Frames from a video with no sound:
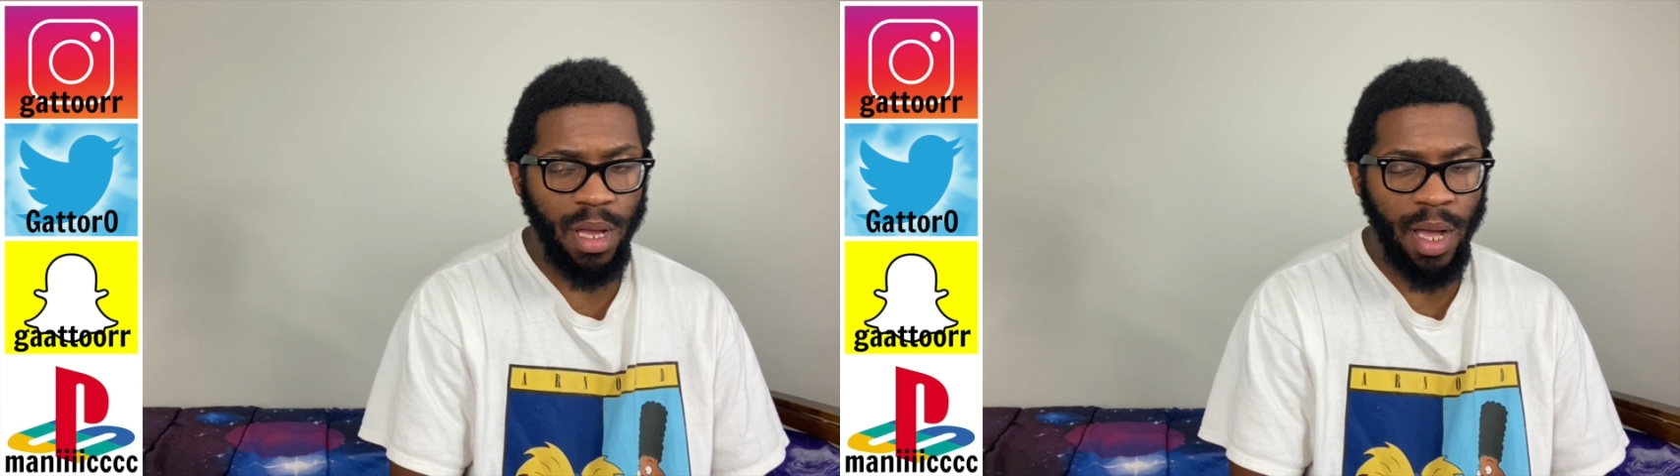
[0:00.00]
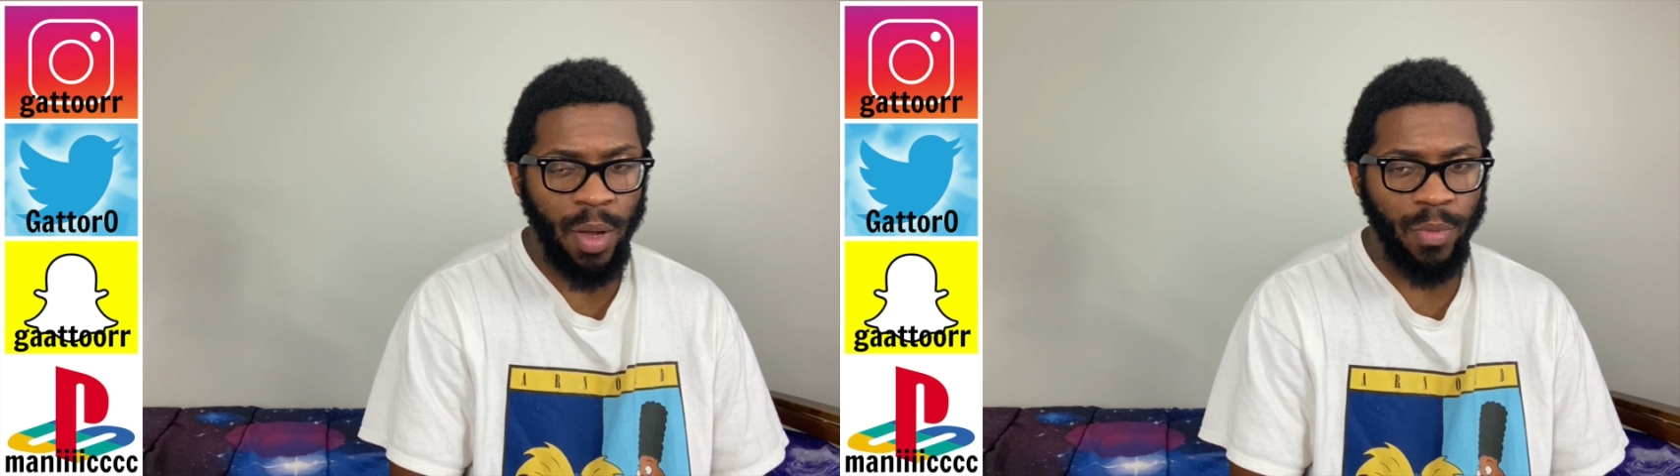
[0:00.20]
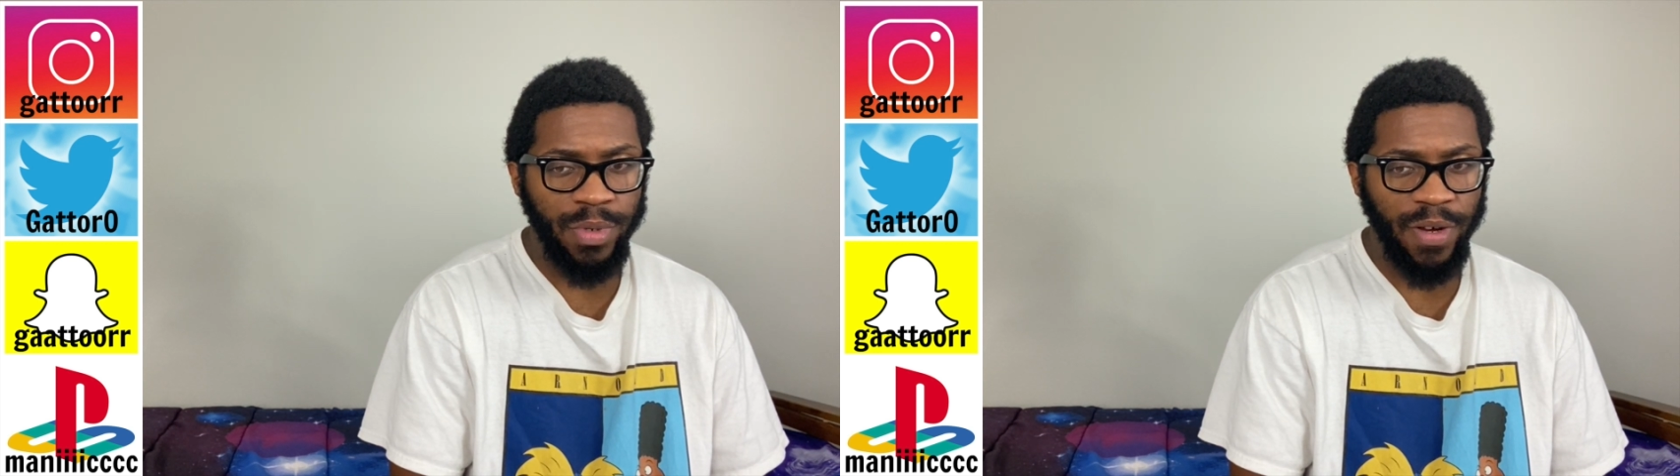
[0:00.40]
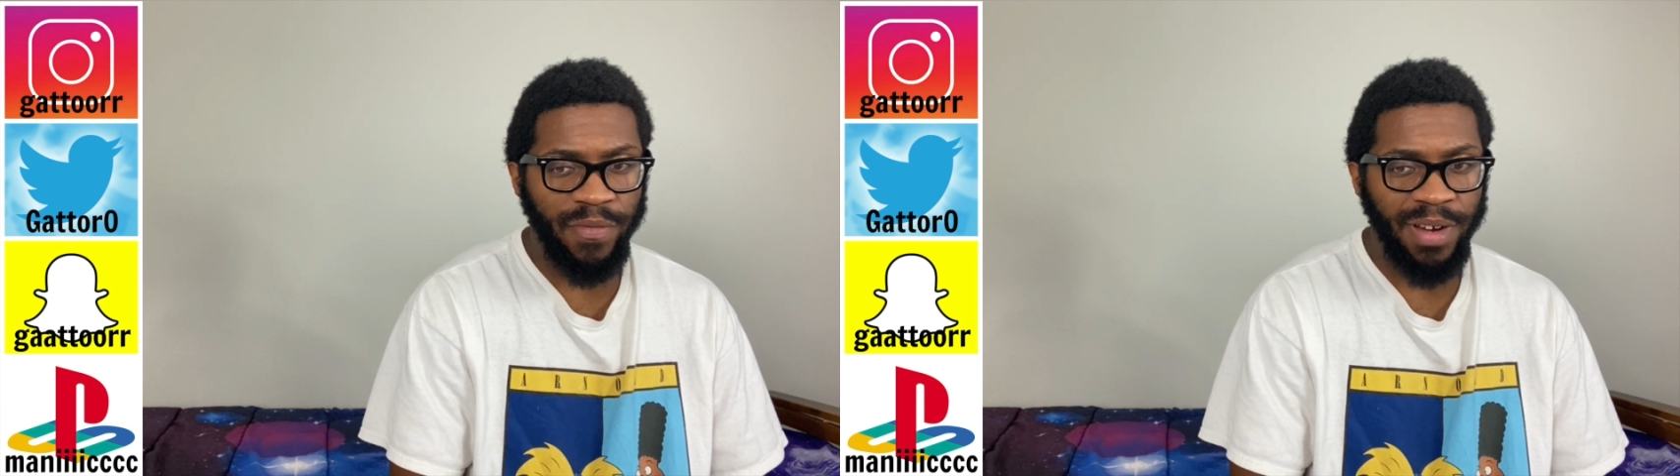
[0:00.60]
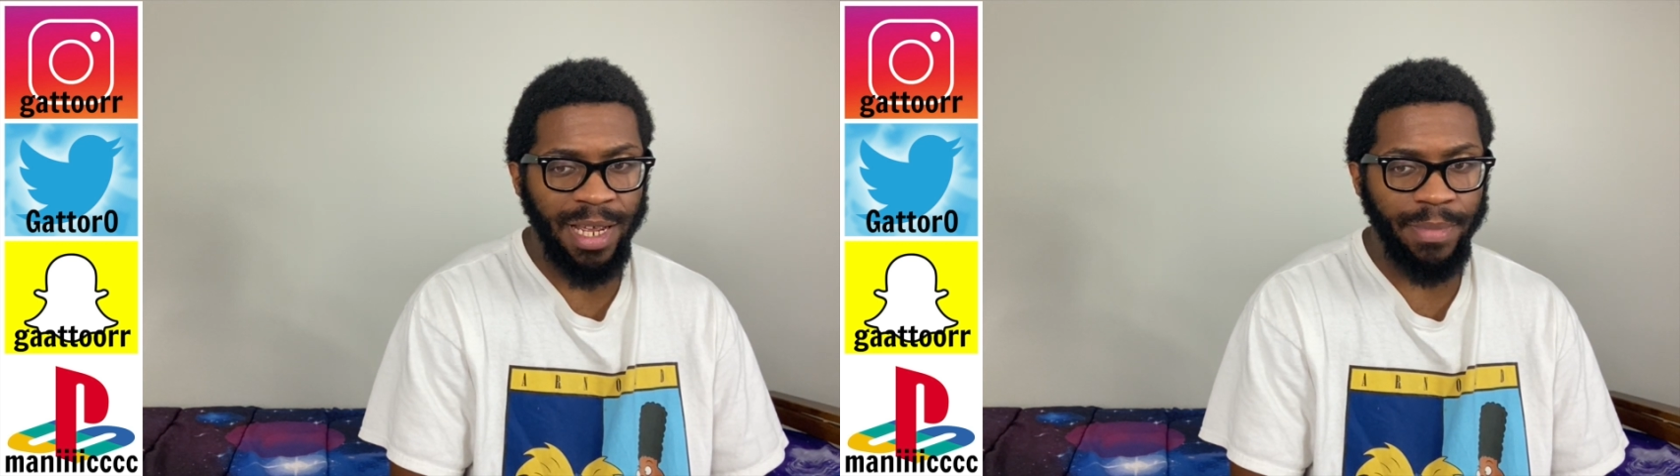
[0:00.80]
I wonder if
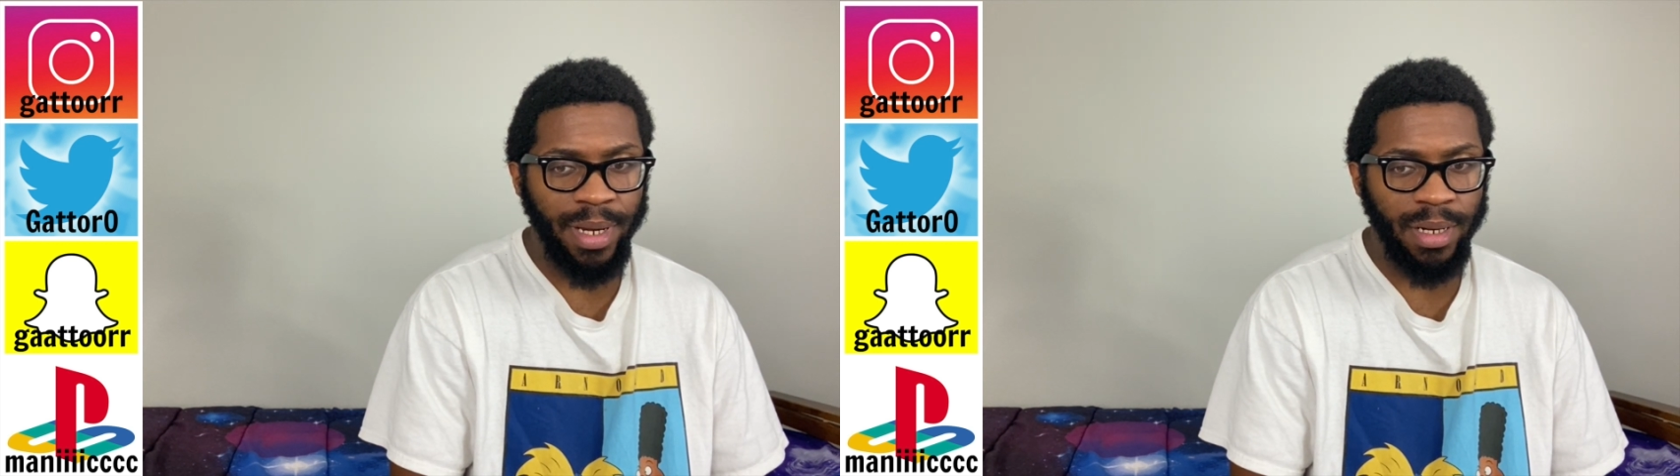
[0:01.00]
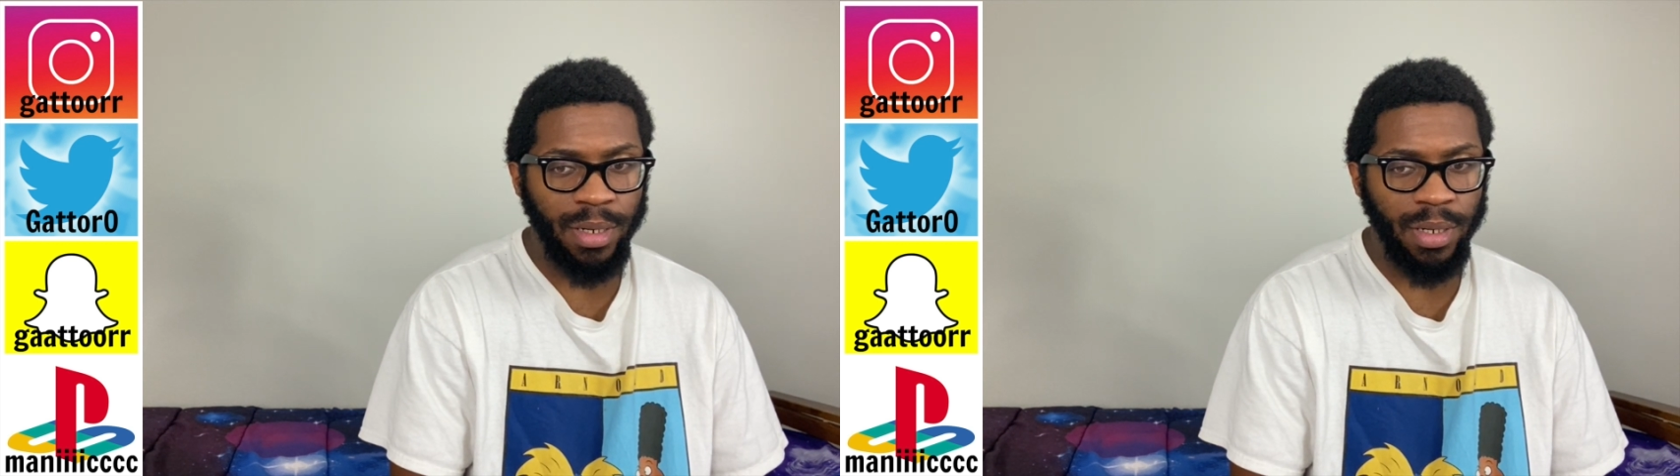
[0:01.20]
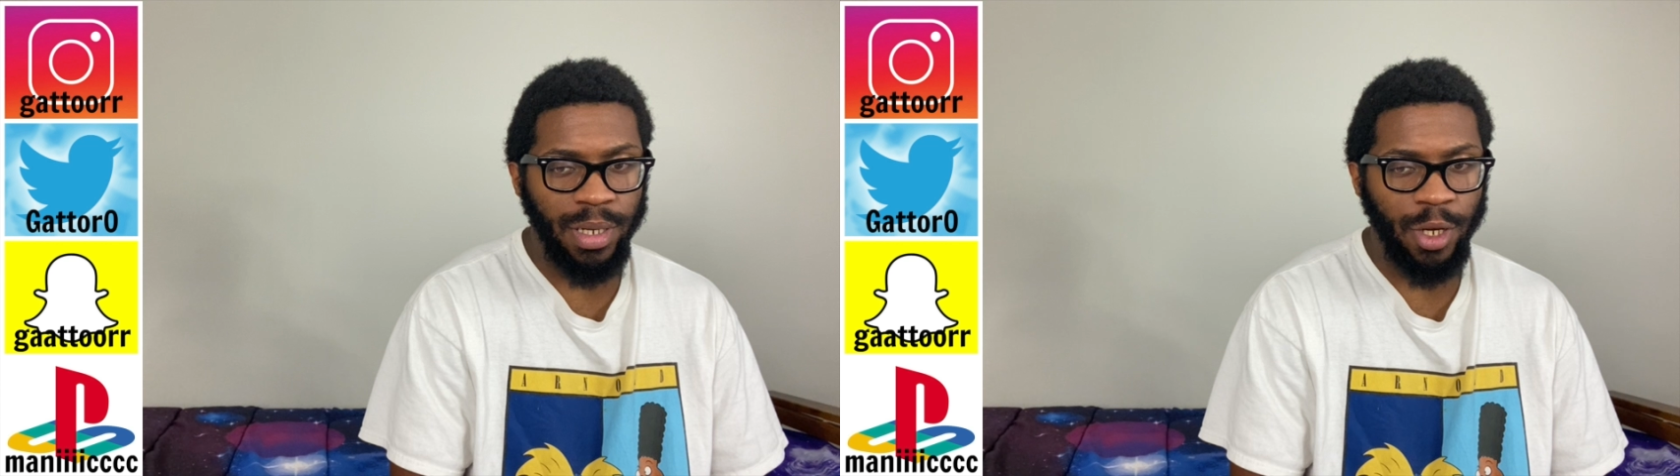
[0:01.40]
Nightmare on